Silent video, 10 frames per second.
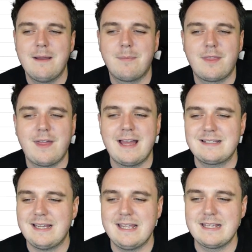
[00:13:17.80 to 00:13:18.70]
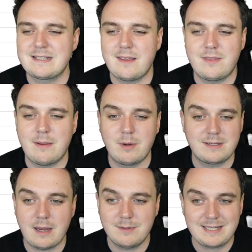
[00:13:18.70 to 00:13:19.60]
but that is
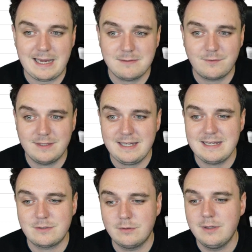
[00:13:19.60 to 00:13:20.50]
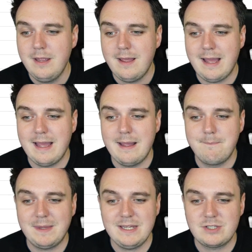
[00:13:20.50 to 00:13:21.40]
our times for the day. So
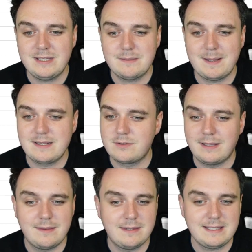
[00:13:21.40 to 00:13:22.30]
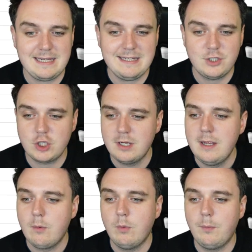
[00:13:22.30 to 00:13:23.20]
each of these bands, so like the Deej
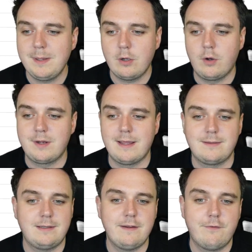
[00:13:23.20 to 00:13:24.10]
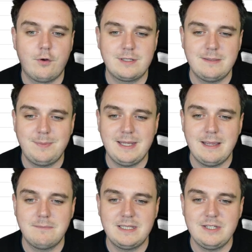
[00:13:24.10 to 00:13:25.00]
will be on at 3:40
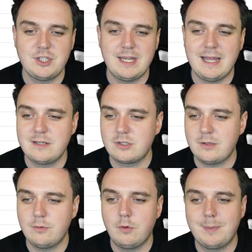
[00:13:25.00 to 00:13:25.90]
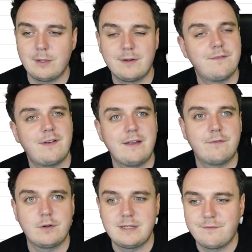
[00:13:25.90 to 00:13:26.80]
p.m. DJ Angelo will be on at
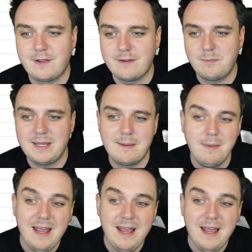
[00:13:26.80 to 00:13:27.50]
5:45 p.m.